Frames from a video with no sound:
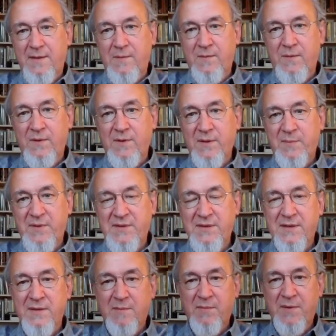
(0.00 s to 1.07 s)
were
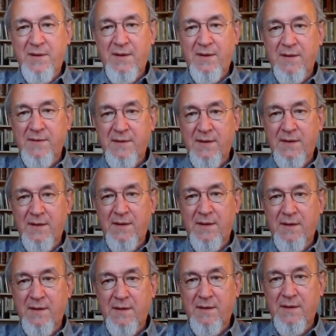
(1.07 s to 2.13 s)
represented by the
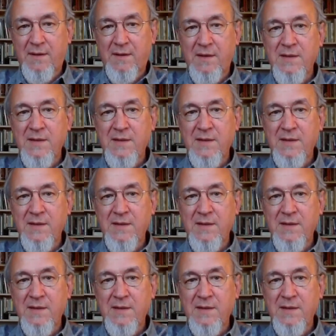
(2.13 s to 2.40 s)
uh,